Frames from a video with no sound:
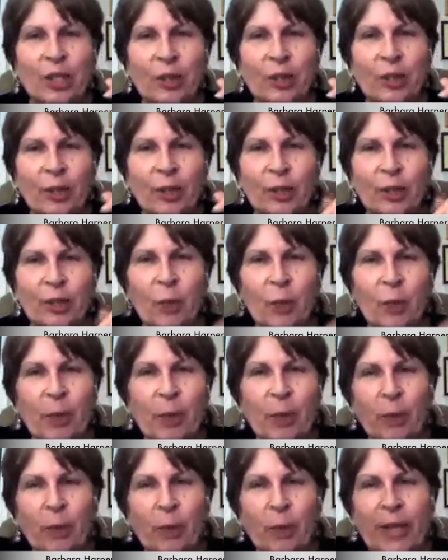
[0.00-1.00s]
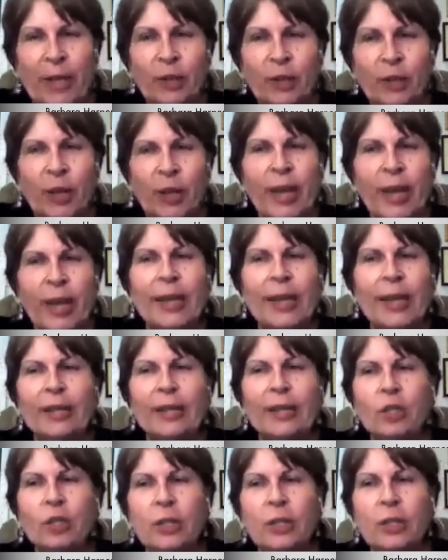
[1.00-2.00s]
year, this woman raised her hand
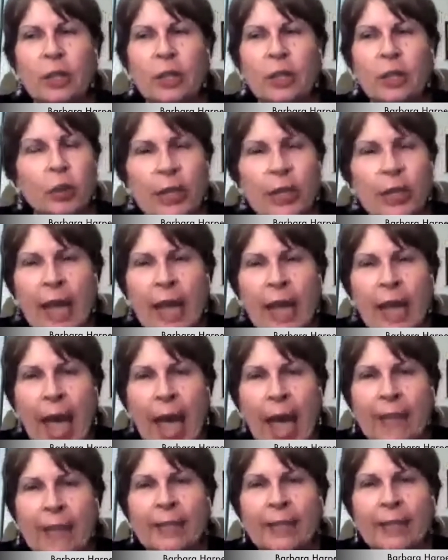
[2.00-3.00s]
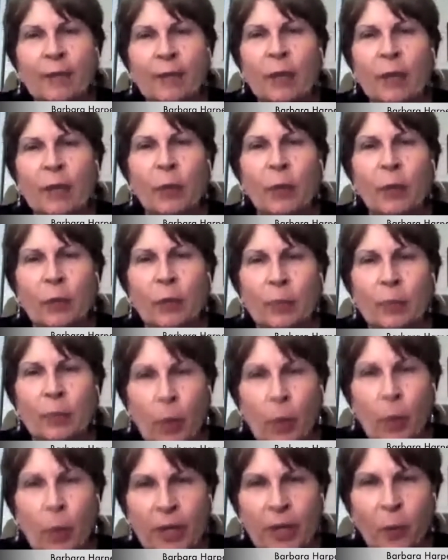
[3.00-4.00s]
and she said, "You didn't ask if anyone was
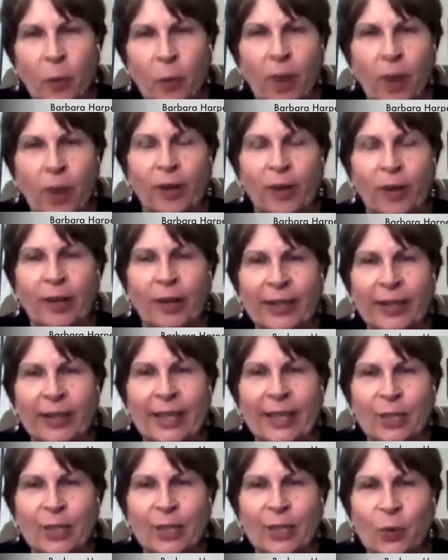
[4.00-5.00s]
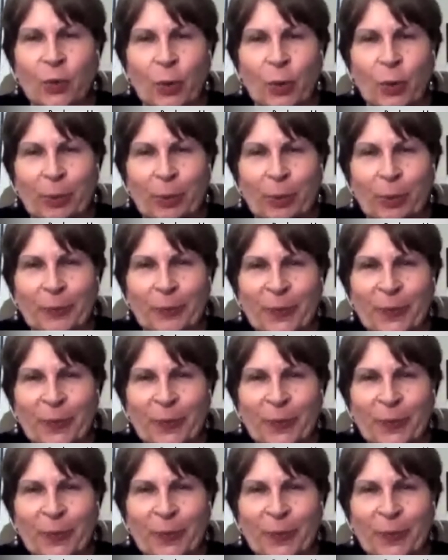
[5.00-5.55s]
born in water in the script."